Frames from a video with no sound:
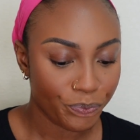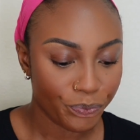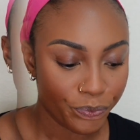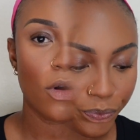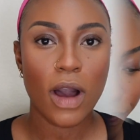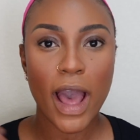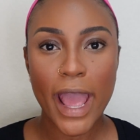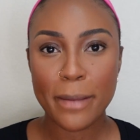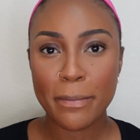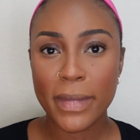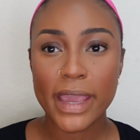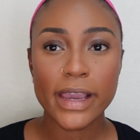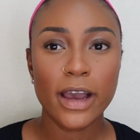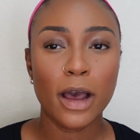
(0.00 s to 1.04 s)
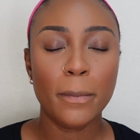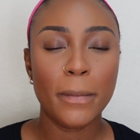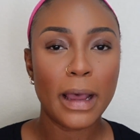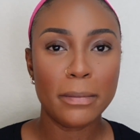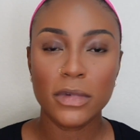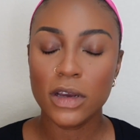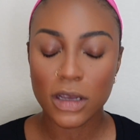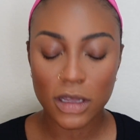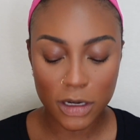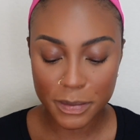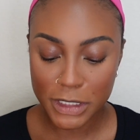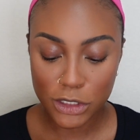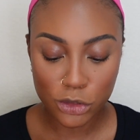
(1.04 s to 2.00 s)
For eye makeup, I'm not
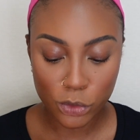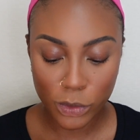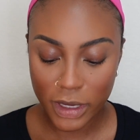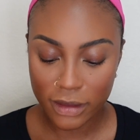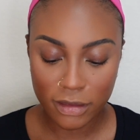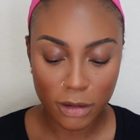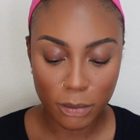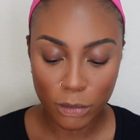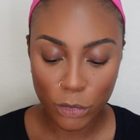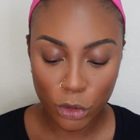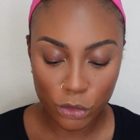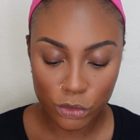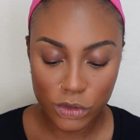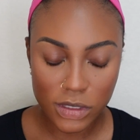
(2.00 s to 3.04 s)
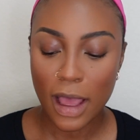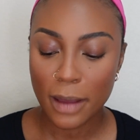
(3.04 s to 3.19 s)
gonna be doing the most.